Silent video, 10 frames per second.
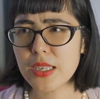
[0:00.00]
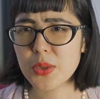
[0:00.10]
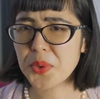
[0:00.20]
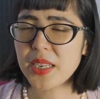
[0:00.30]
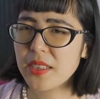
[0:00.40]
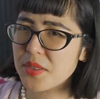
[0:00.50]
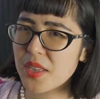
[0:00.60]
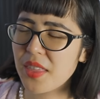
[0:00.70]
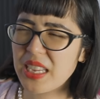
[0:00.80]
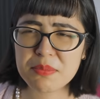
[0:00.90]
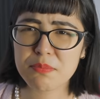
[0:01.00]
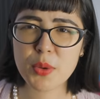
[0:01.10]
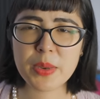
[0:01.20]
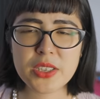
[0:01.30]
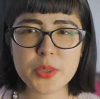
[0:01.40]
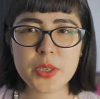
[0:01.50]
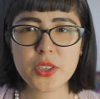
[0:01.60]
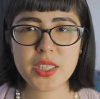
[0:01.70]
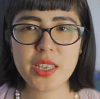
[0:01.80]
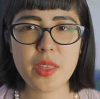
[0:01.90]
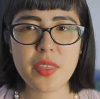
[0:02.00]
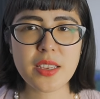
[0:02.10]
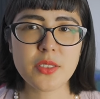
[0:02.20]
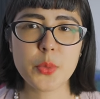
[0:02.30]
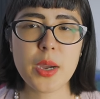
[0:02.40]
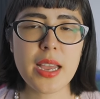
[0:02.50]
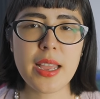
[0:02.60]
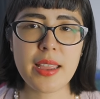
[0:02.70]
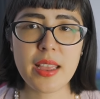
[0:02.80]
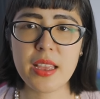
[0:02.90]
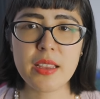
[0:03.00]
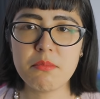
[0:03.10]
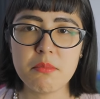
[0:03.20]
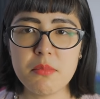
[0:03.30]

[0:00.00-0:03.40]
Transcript: uh, sock needles I think probably just because the other things were uh,